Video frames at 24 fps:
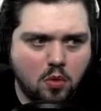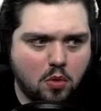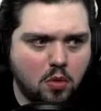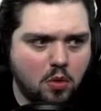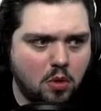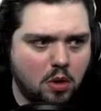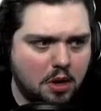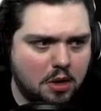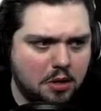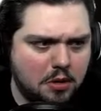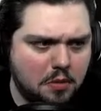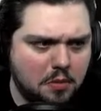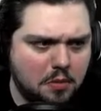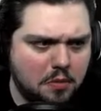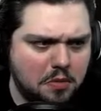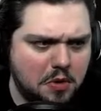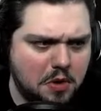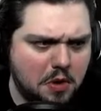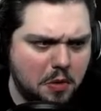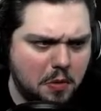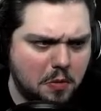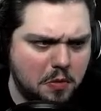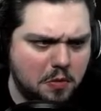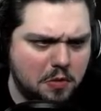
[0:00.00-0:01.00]
I don't
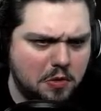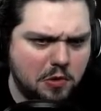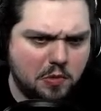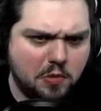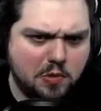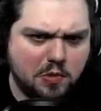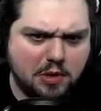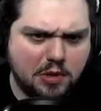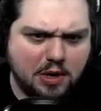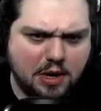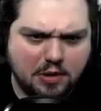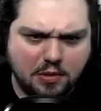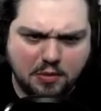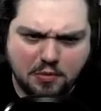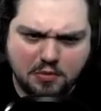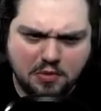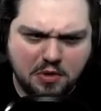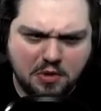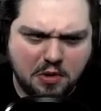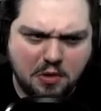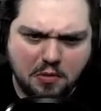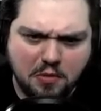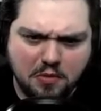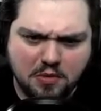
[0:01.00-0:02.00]
know, dude. I don't
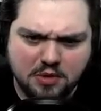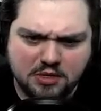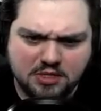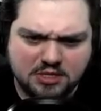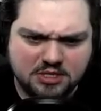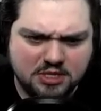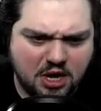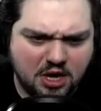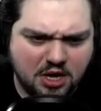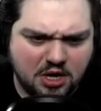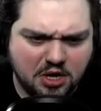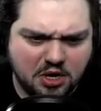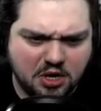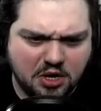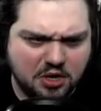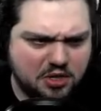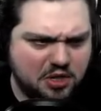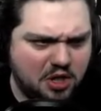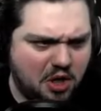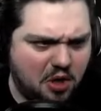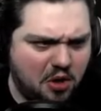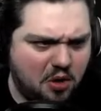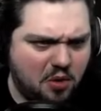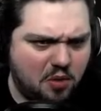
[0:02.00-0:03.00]
know. It's not good,
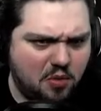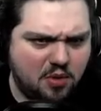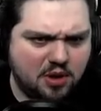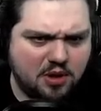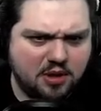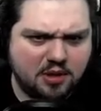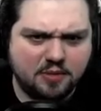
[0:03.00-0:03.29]
though.